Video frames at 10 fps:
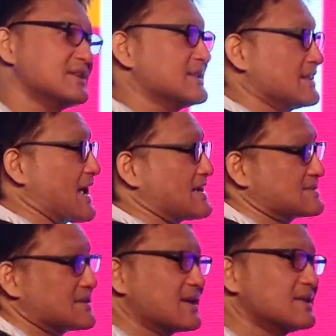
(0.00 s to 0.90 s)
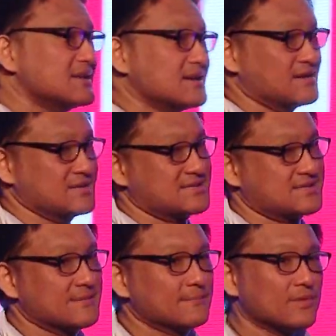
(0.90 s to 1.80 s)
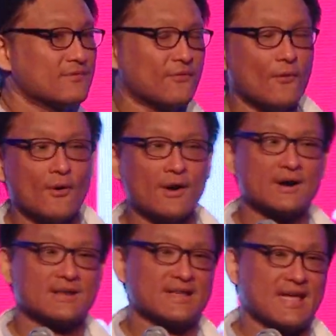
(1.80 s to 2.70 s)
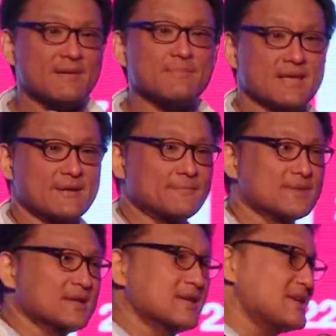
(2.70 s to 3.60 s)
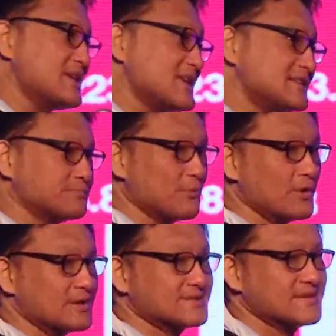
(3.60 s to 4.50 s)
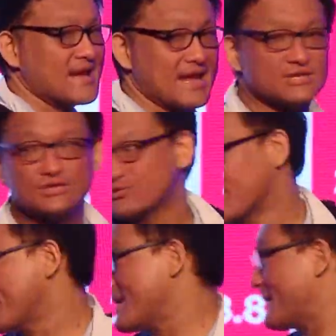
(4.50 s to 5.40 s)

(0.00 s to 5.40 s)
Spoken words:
the last 10 years for gaming, esports, and streaming?